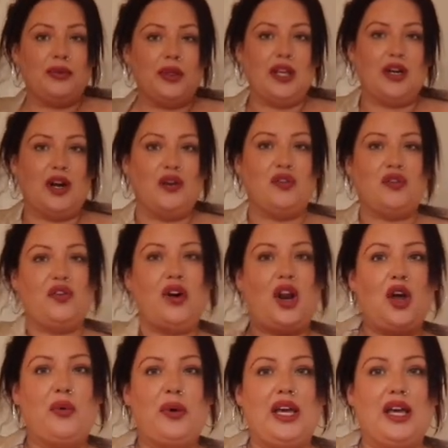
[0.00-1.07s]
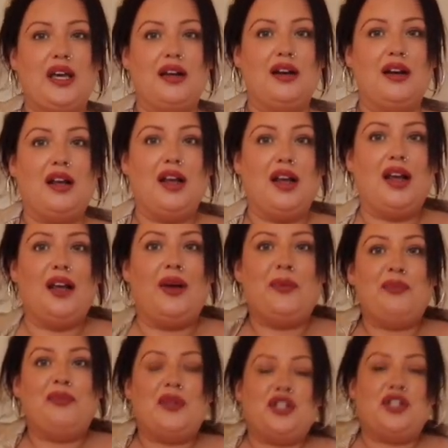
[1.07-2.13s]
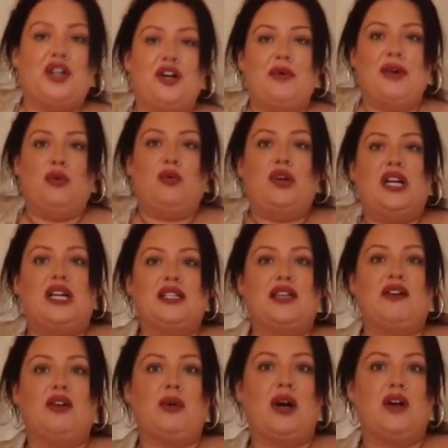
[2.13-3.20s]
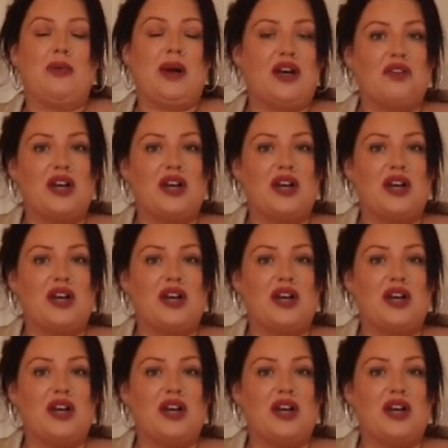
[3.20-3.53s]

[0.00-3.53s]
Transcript: you know, flowy, and do you know what I mean? I wouldn't necessarily wear a black